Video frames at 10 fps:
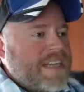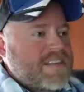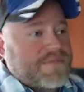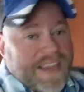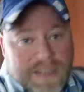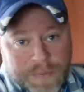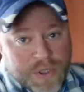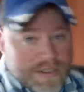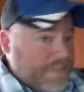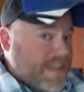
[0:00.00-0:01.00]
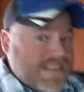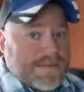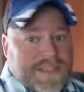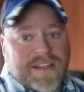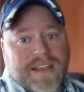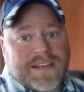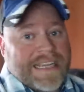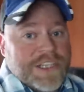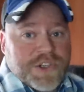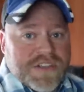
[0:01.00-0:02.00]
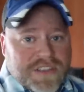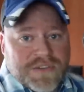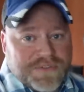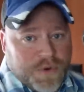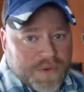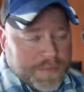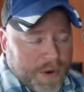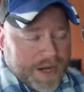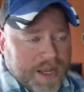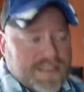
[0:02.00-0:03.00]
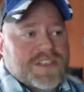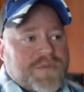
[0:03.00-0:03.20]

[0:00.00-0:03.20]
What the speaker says: It is available. If that's something that interests you for the product,